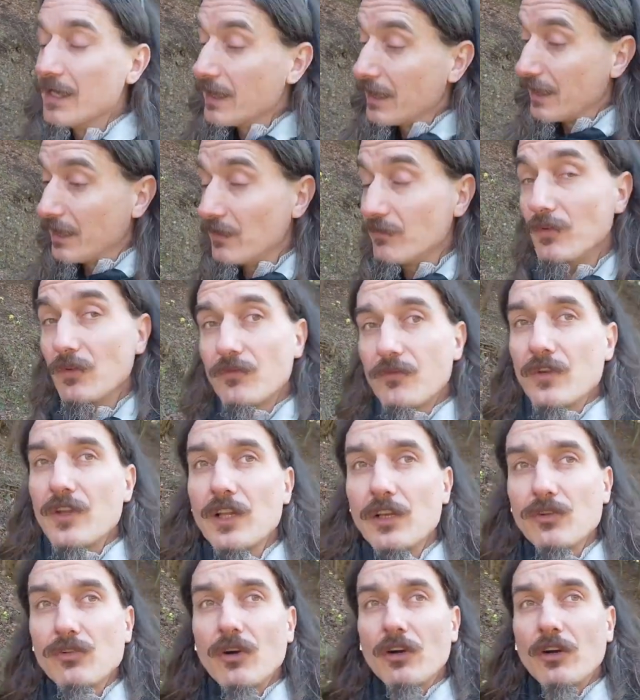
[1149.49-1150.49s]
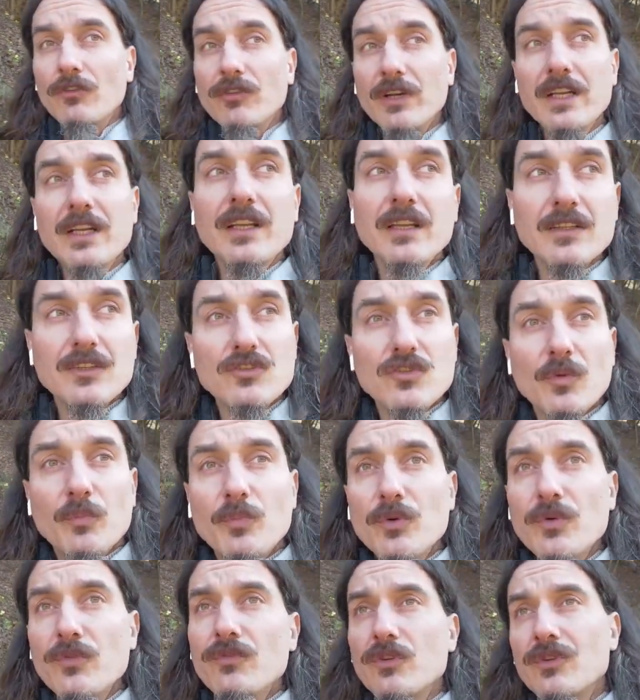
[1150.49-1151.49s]
And if you feel you are ready to
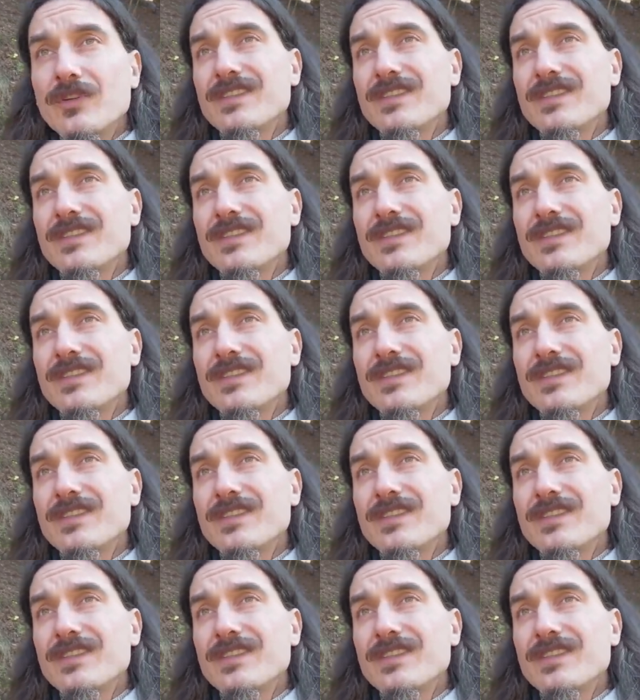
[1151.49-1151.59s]
improve your